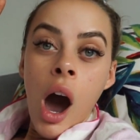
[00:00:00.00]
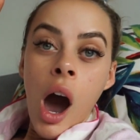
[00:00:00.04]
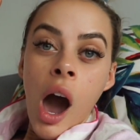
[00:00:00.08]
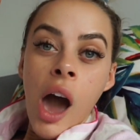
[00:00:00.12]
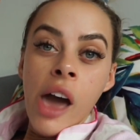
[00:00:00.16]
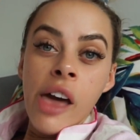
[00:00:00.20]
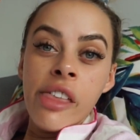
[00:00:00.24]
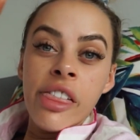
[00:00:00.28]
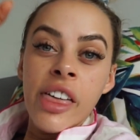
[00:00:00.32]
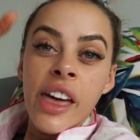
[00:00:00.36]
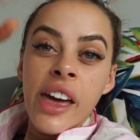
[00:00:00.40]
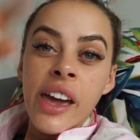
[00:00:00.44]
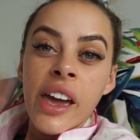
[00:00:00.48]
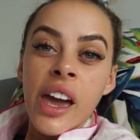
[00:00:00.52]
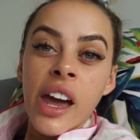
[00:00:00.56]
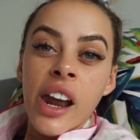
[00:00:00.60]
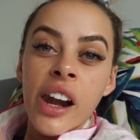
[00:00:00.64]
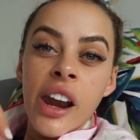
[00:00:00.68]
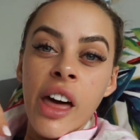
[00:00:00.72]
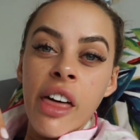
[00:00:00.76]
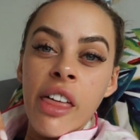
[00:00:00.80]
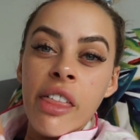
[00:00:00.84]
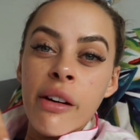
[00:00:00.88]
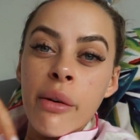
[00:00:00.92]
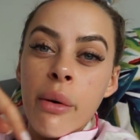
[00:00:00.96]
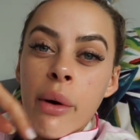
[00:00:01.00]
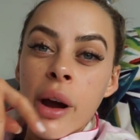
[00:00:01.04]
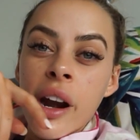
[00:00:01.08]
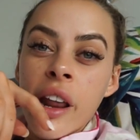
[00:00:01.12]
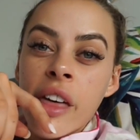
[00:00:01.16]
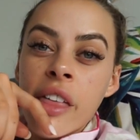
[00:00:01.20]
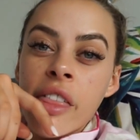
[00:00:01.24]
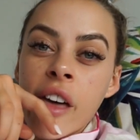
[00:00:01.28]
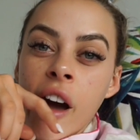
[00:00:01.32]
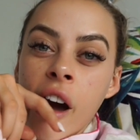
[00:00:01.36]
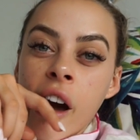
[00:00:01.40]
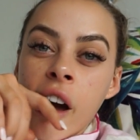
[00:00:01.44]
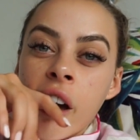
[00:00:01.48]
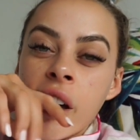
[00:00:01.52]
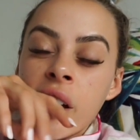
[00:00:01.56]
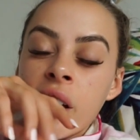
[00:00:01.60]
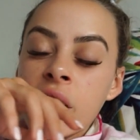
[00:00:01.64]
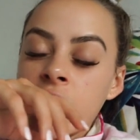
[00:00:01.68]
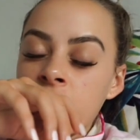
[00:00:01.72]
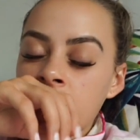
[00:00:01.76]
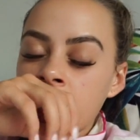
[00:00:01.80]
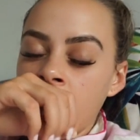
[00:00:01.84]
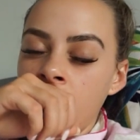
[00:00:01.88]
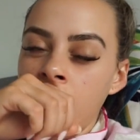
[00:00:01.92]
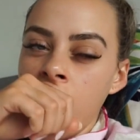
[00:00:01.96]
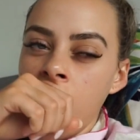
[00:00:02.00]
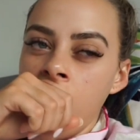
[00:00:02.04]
I think another one of those